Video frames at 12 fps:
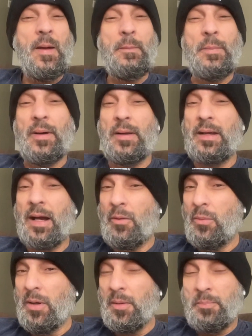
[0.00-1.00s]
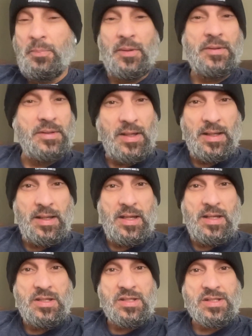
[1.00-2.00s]
But I will put the
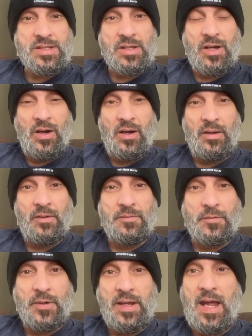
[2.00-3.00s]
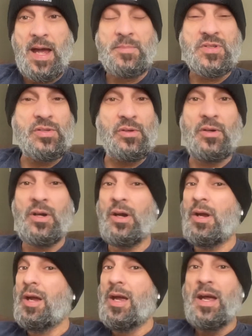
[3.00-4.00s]
links for the App Store.
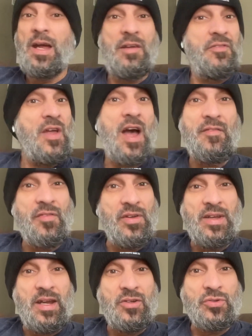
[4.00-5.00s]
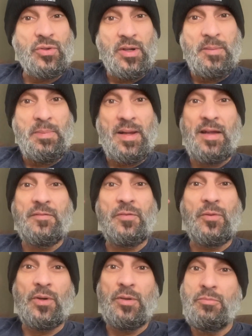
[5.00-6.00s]
If you have an Android
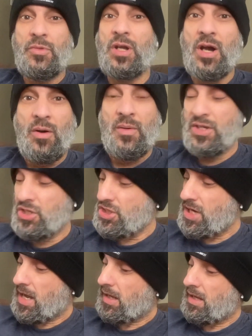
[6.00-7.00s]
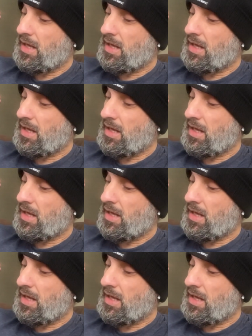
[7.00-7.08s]
platform, go and check.